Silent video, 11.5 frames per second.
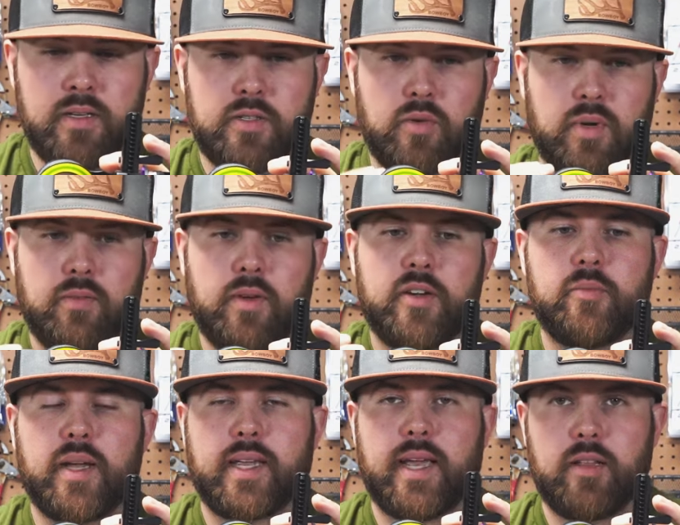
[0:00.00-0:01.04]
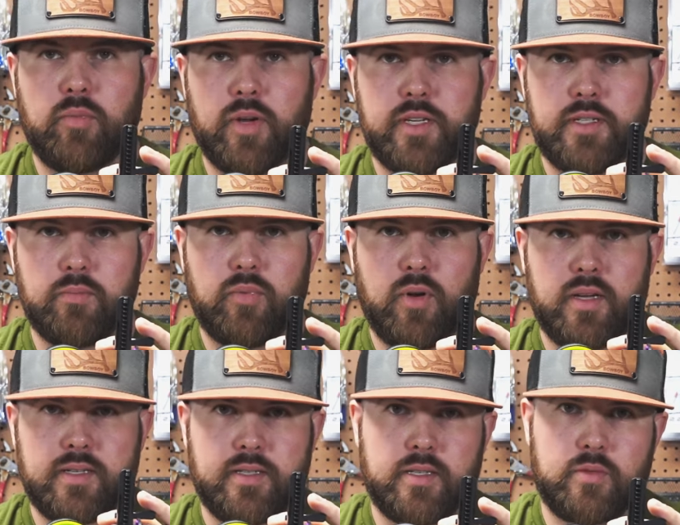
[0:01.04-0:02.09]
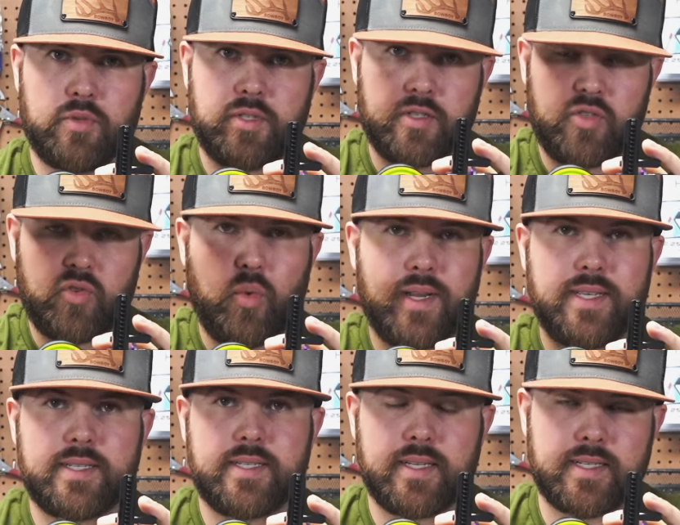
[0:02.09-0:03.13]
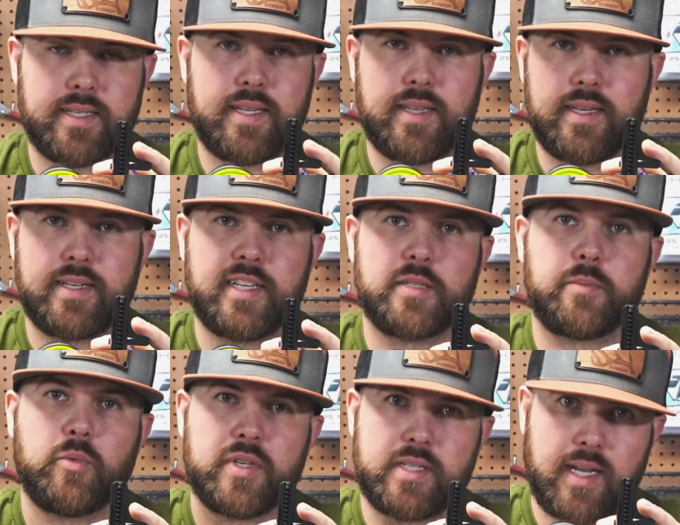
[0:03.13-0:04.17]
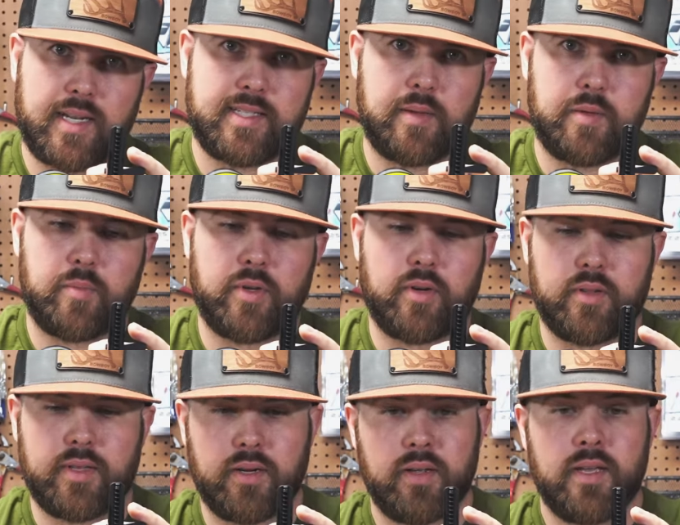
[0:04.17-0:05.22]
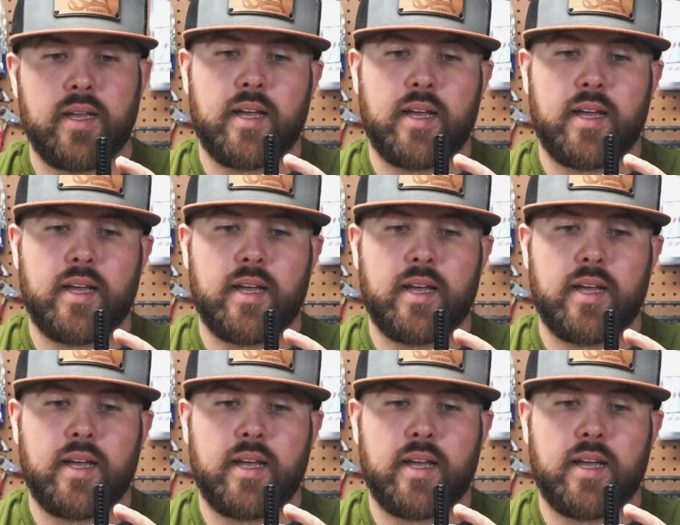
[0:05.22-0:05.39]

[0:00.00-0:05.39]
So whenever I do my calibration process, which is 20 and 60, and then it tells me which sight tape to put on there,